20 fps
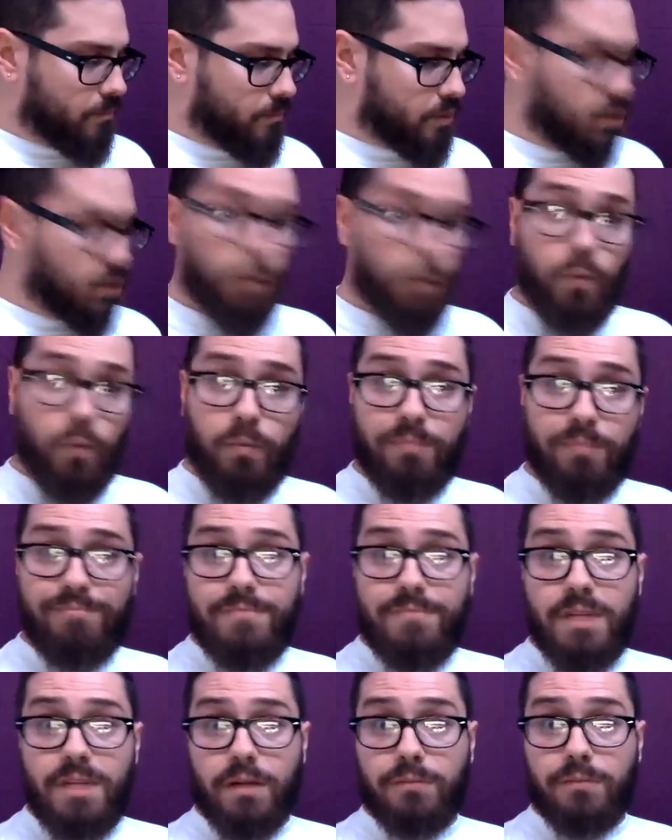So
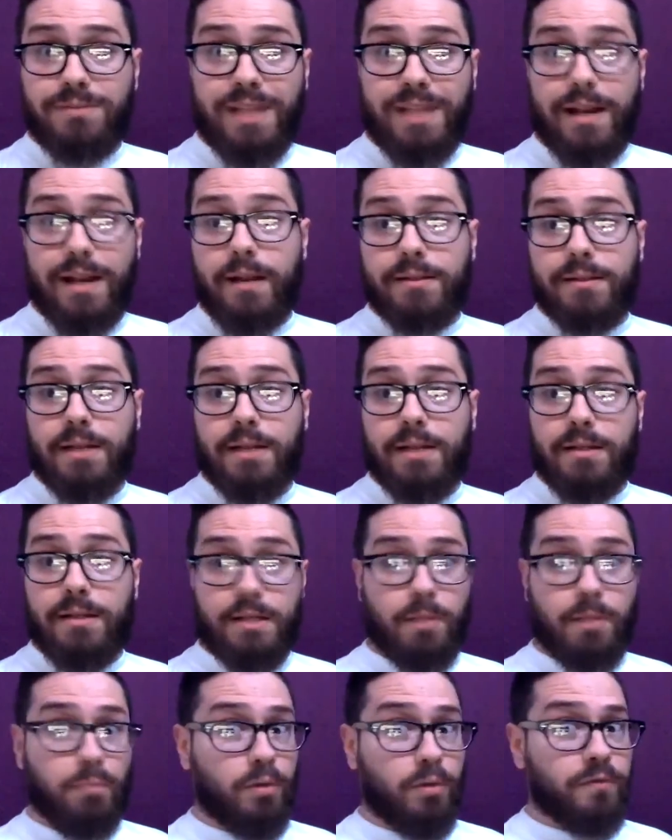10 out of 10 is
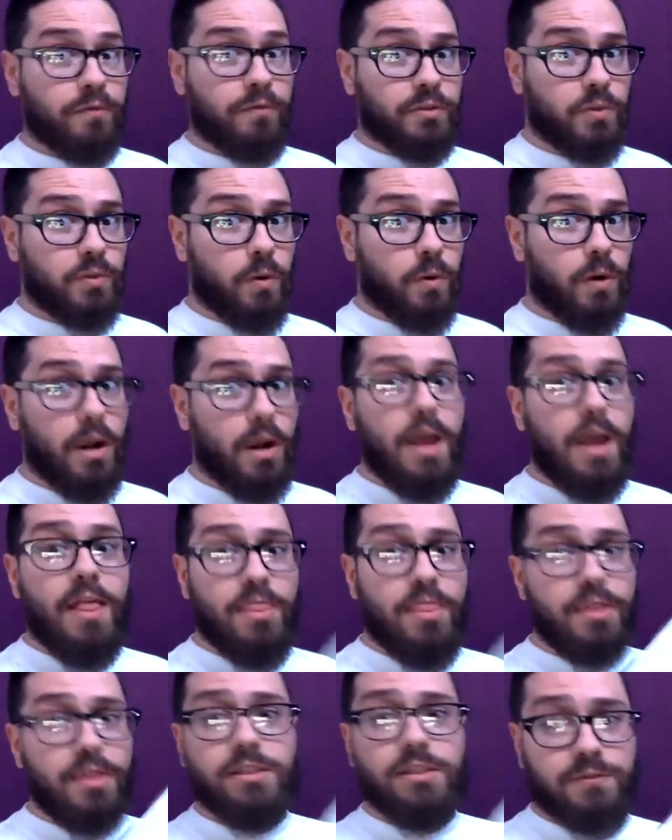like a perfect score.
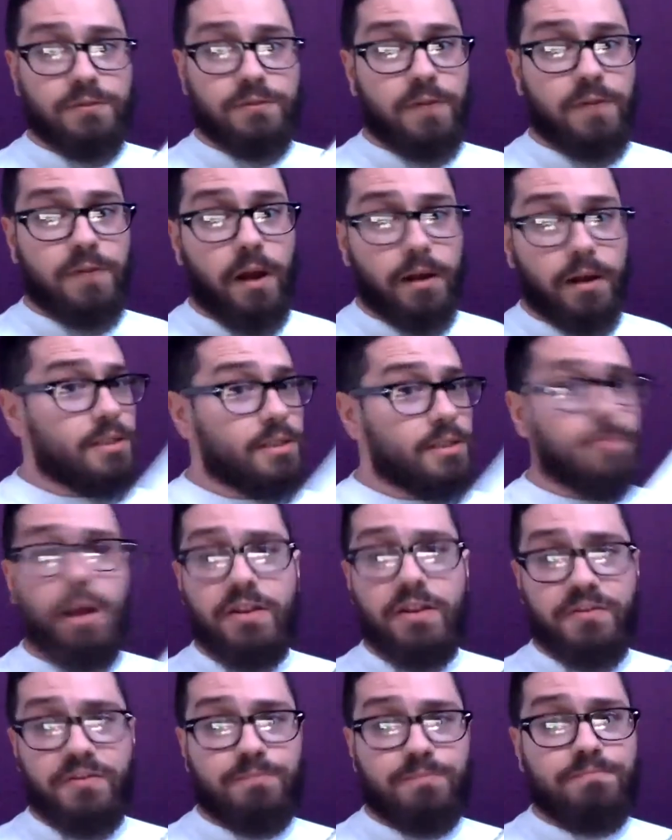This is fun. This is about as